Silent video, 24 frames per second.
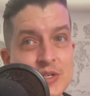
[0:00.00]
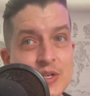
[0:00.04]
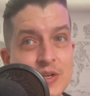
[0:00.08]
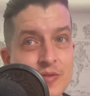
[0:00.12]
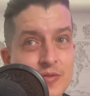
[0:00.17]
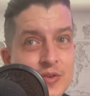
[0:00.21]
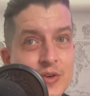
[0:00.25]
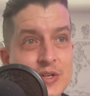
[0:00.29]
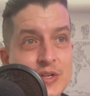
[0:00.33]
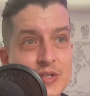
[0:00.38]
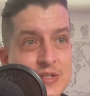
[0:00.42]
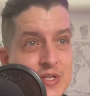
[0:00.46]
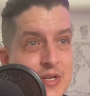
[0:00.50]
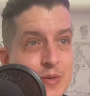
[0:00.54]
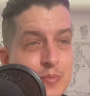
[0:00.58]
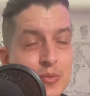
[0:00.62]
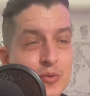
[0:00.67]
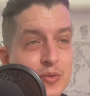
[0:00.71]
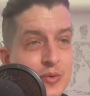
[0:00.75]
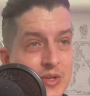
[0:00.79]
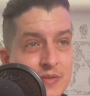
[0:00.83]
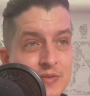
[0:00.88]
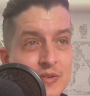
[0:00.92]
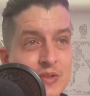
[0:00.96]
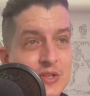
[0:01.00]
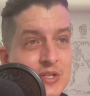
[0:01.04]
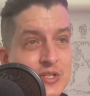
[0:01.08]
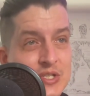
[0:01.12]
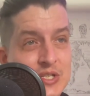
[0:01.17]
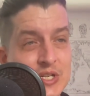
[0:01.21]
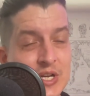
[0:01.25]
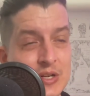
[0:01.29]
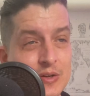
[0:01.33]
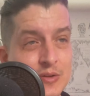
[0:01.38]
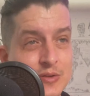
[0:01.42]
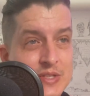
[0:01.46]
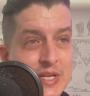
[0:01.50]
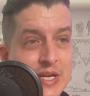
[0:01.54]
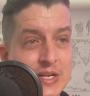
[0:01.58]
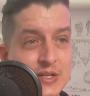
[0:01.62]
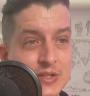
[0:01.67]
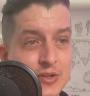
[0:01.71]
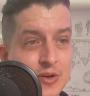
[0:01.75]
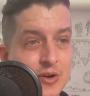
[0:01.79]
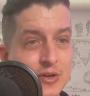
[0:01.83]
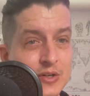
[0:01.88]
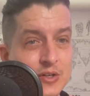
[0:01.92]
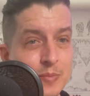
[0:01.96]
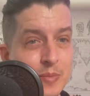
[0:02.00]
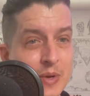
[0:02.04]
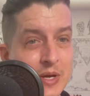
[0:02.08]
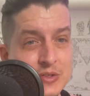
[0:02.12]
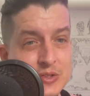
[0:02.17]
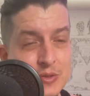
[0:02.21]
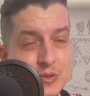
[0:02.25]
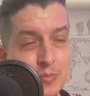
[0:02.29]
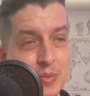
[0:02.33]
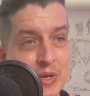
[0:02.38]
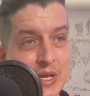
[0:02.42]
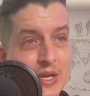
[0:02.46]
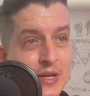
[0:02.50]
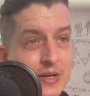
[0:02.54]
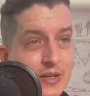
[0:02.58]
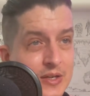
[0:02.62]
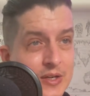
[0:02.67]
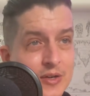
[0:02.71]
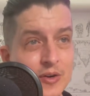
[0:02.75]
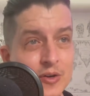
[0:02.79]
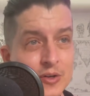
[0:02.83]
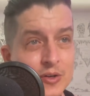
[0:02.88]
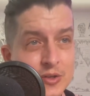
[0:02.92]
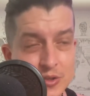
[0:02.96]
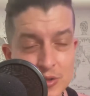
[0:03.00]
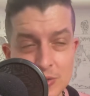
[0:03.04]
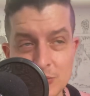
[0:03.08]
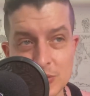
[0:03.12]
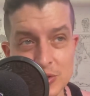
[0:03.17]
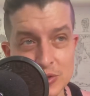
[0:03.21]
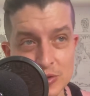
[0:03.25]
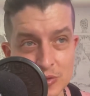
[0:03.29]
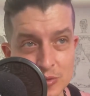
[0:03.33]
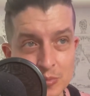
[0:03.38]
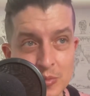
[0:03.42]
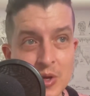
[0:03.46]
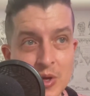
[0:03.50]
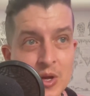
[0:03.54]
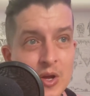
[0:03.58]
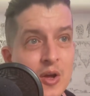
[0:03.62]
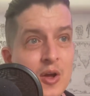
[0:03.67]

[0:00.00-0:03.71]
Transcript: Like for example, even the channels that talked about Japan here on YouTube